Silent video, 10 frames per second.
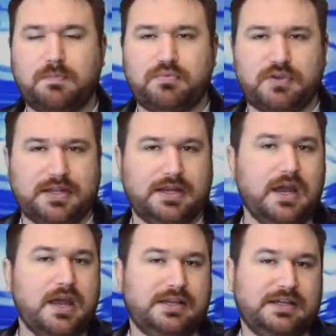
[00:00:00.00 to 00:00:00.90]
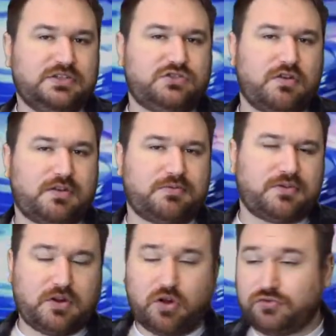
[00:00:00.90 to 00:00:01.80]
brilliant. The historic
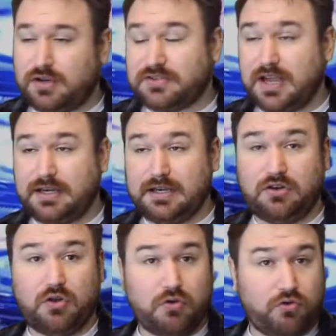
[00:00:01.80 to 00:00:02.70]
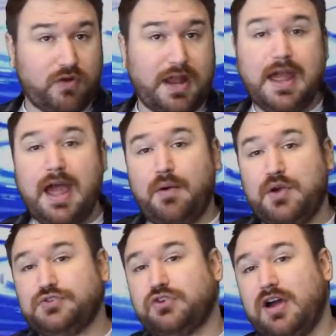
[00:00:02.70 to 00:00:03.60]
contract signing, great. And we also